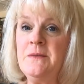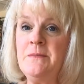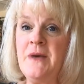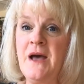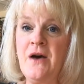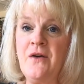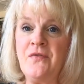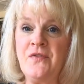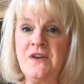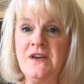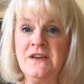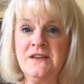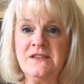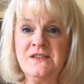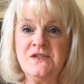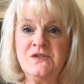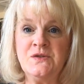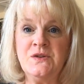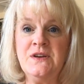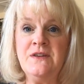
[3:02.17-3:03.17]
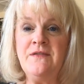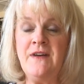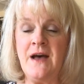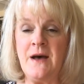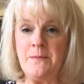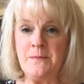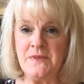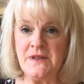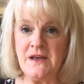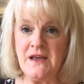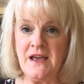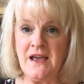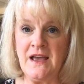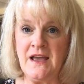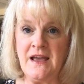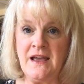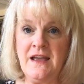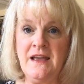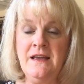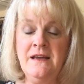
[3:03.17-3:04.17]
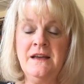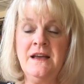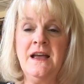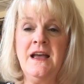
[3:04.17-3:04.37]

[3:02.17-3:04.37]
about the history of applique,